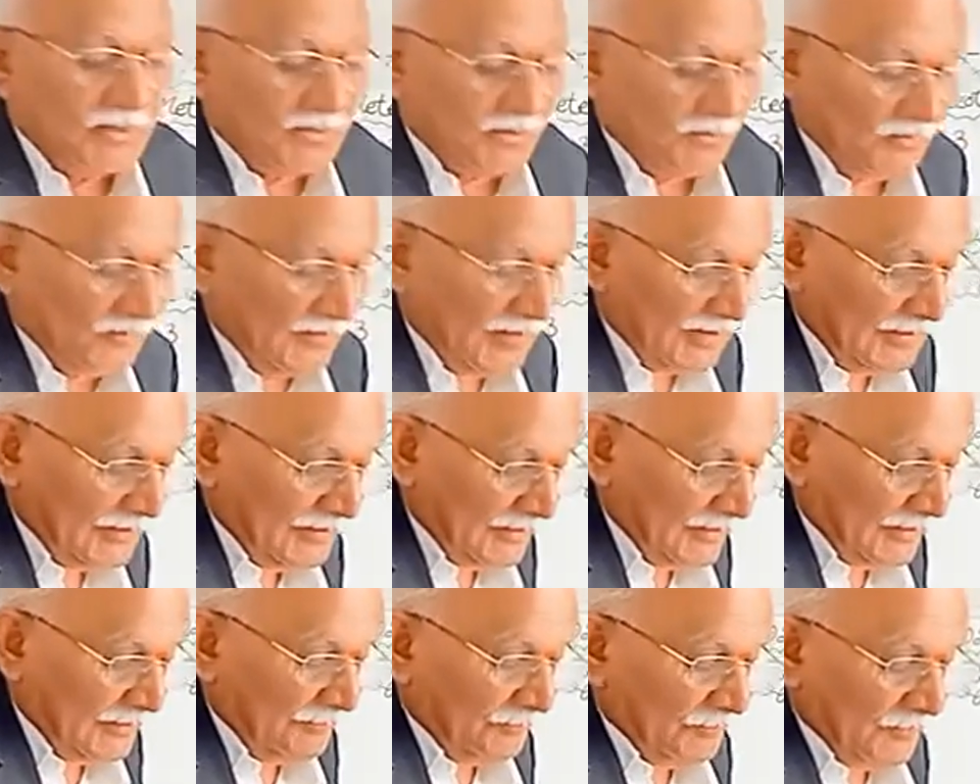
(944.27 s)

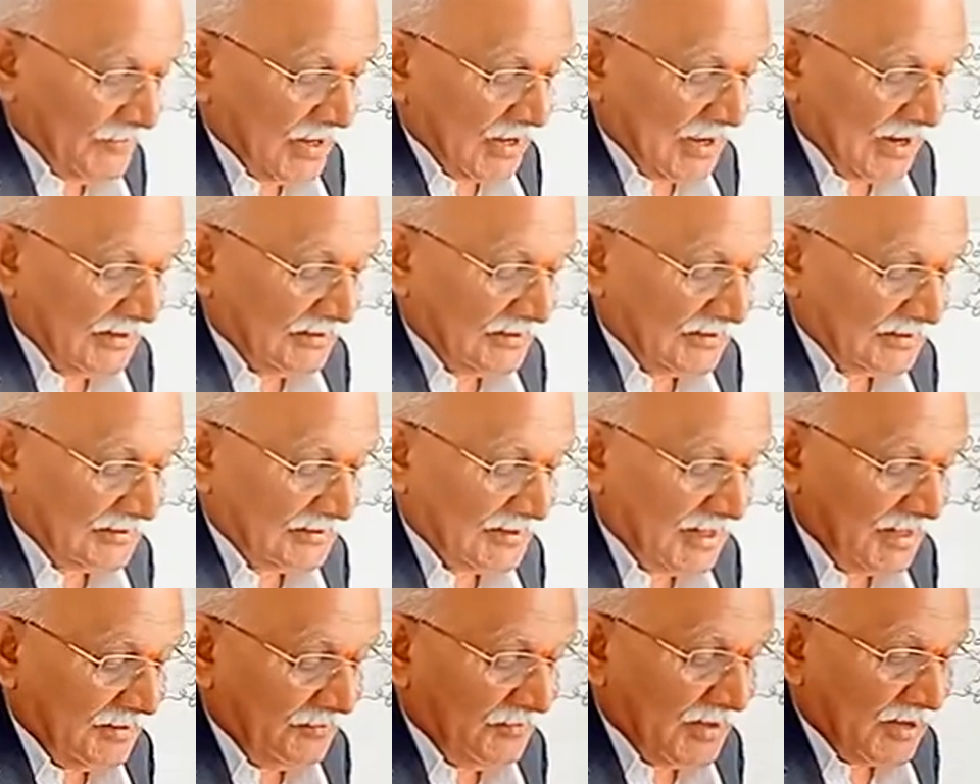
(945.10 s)
When under
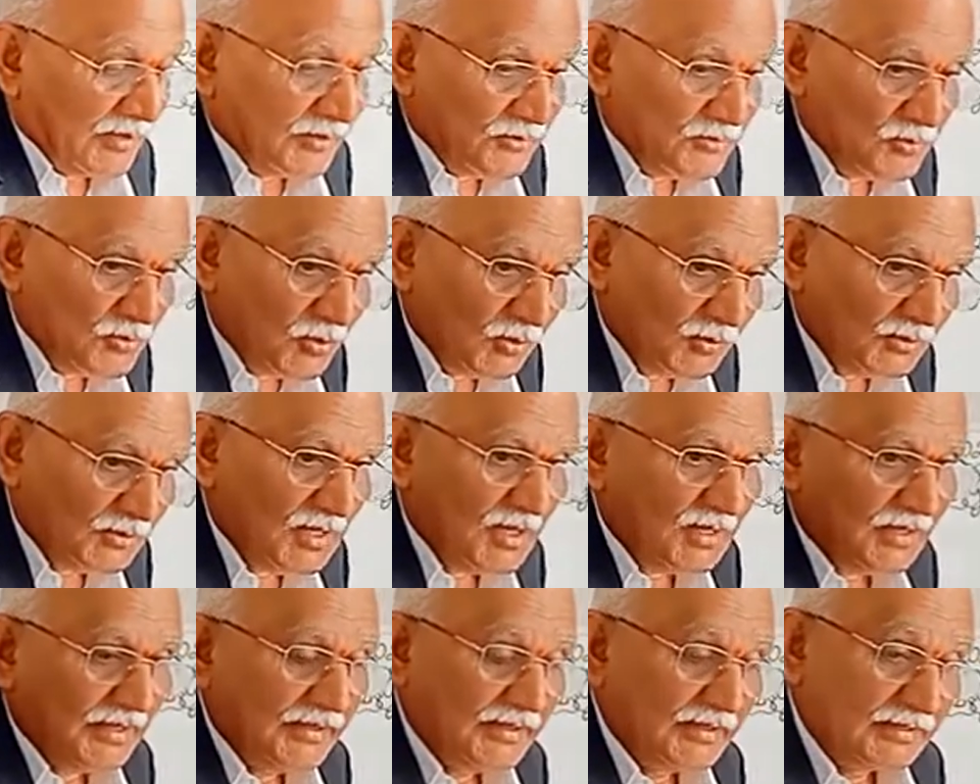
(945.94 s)
the
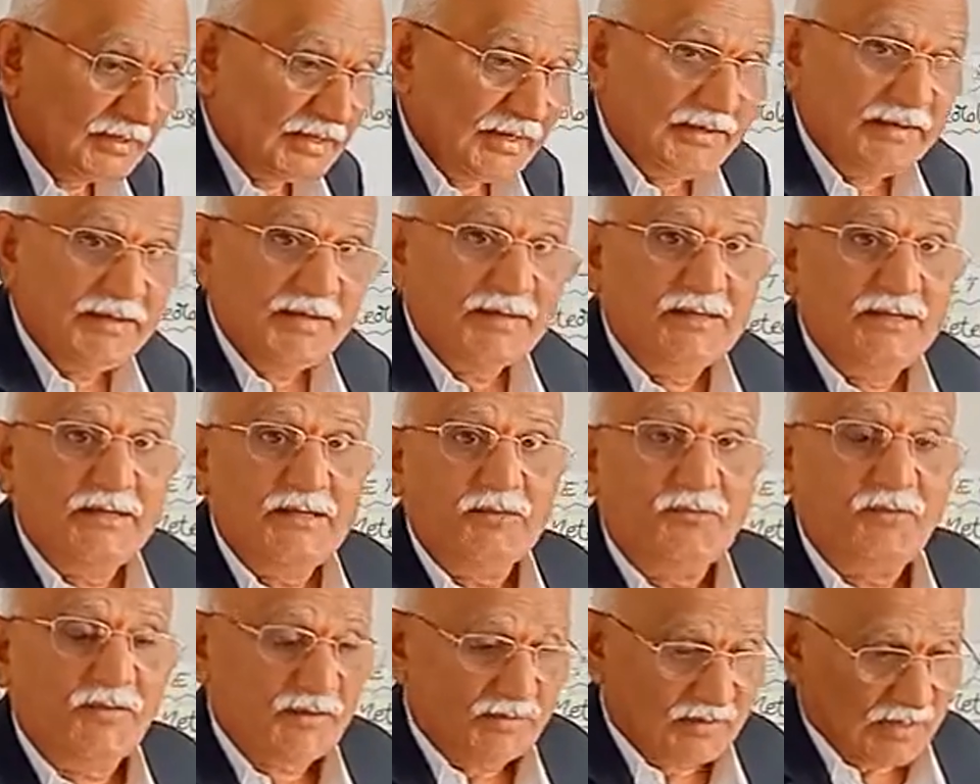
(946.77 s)
neutral
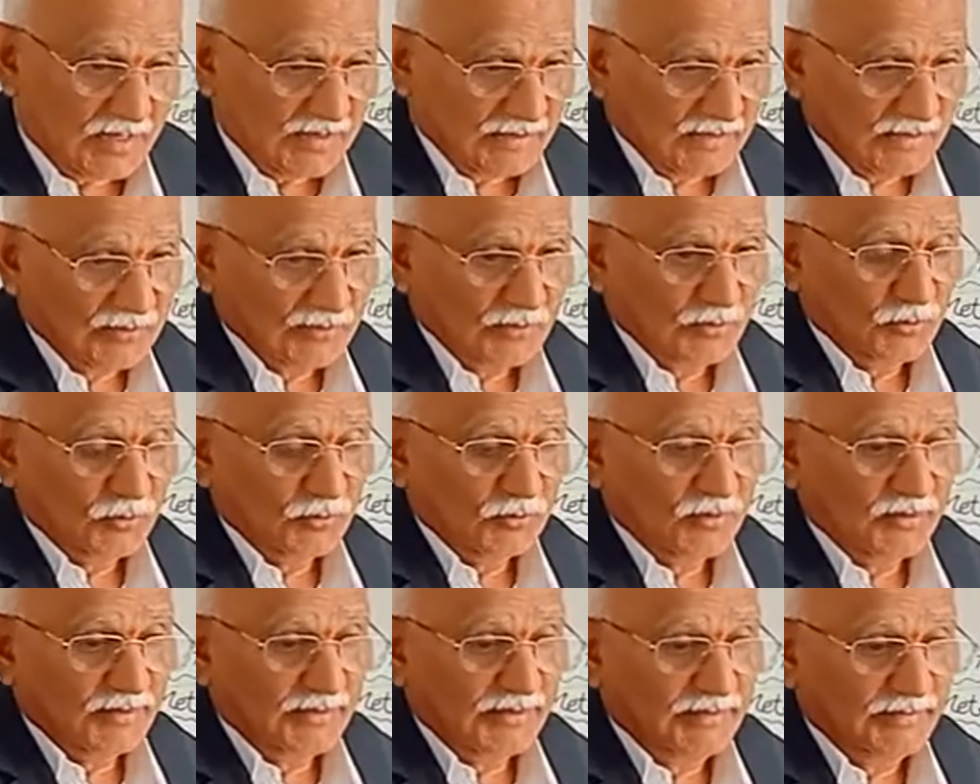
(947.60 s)
condition, first under the
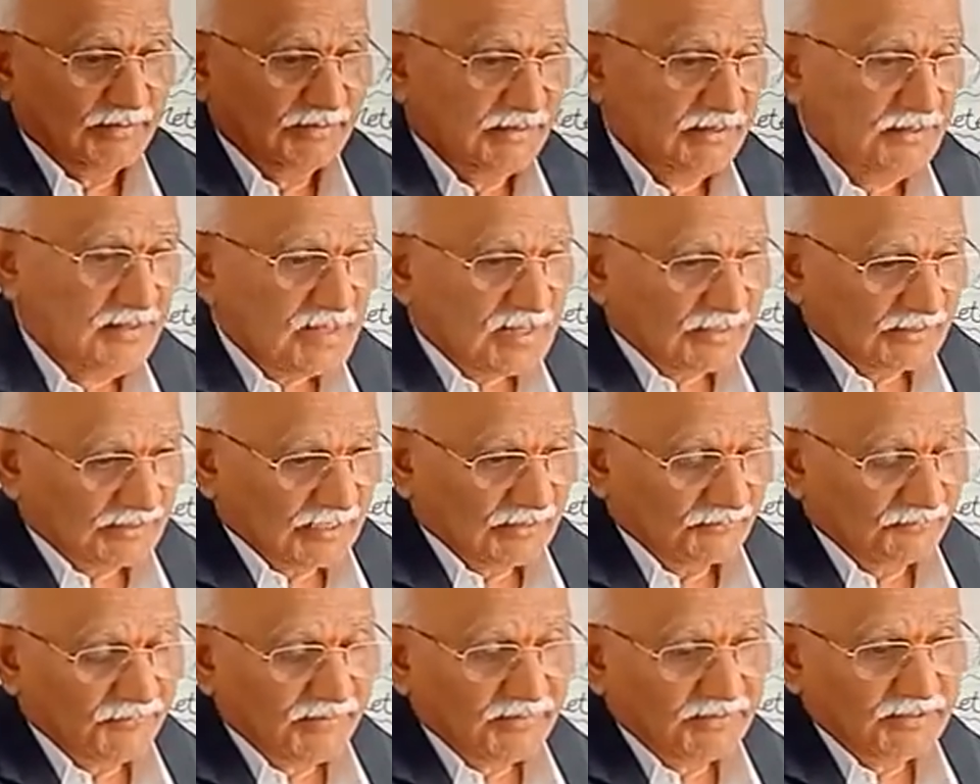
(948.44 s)
neutral condition,
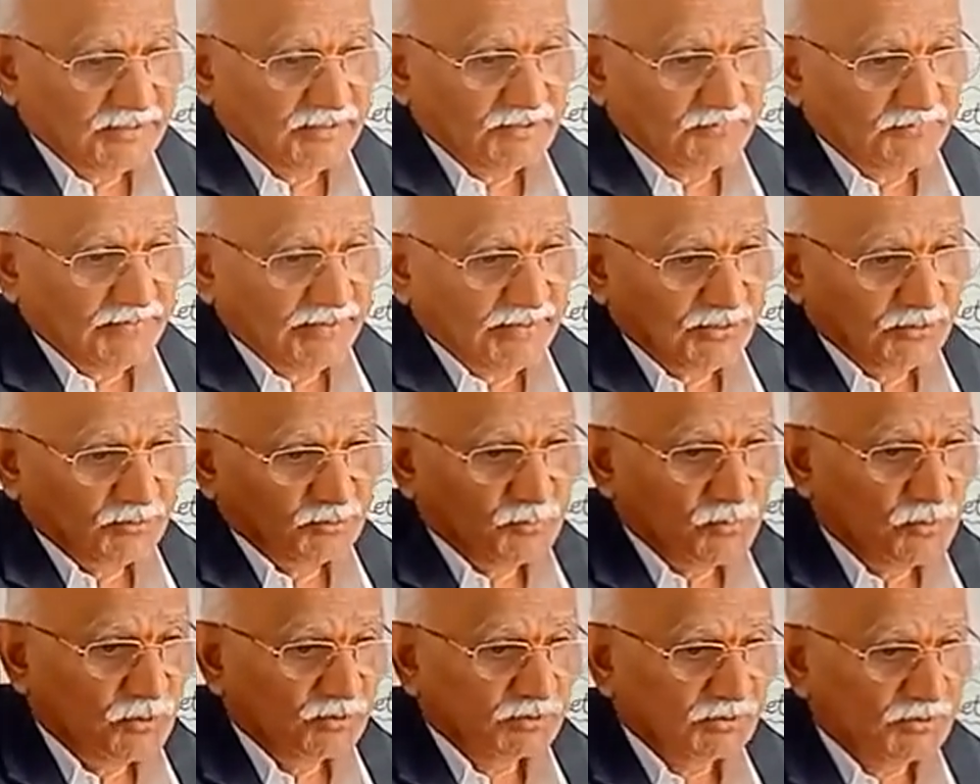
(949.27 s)
surface is very
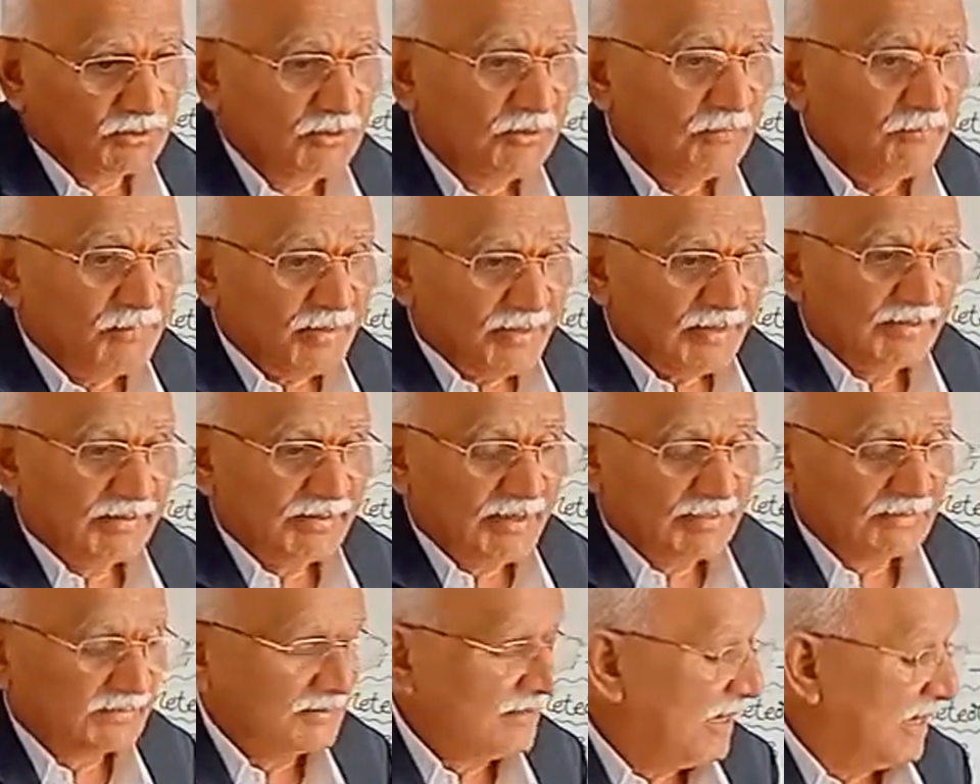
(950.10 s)
smooth, it
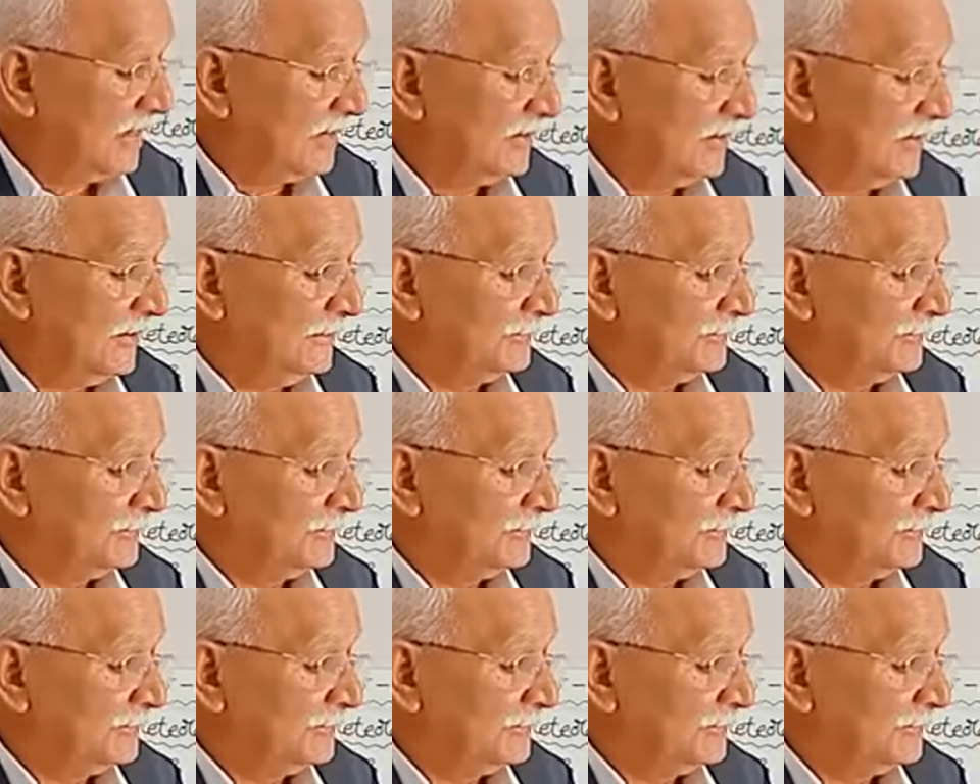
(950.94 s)
has got